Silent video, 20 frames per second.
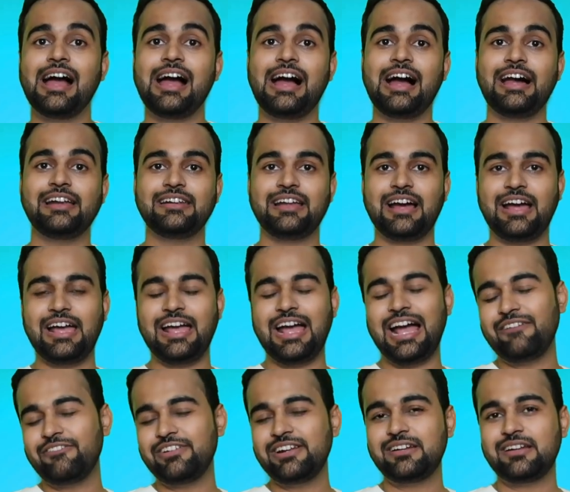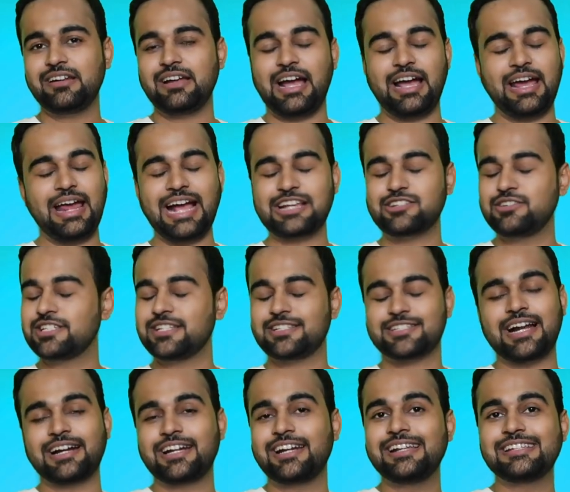and I haven't. I actually
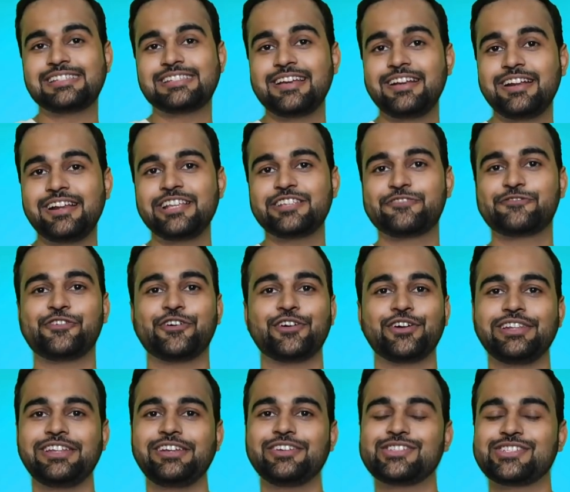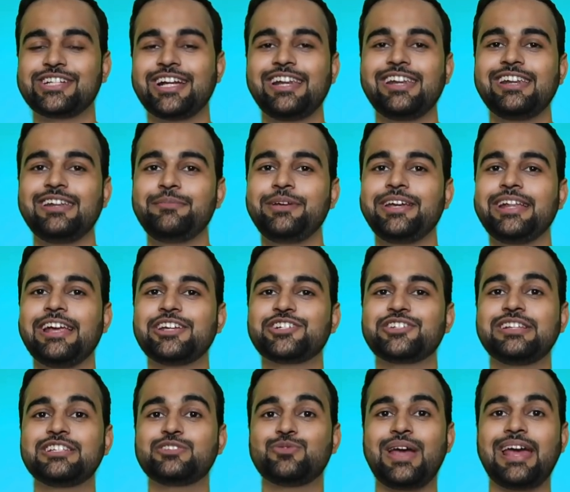started a series for the Australian
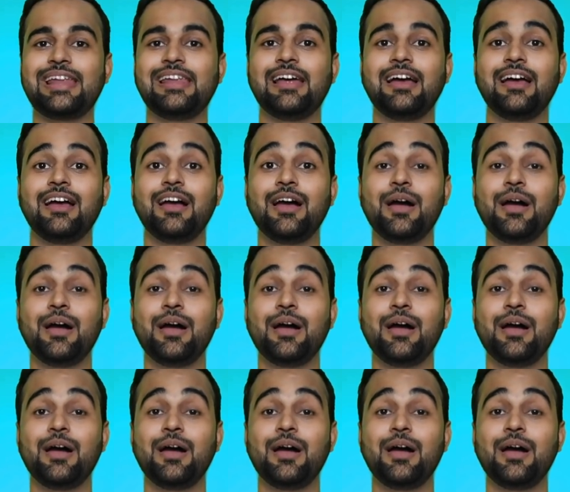immigration as well,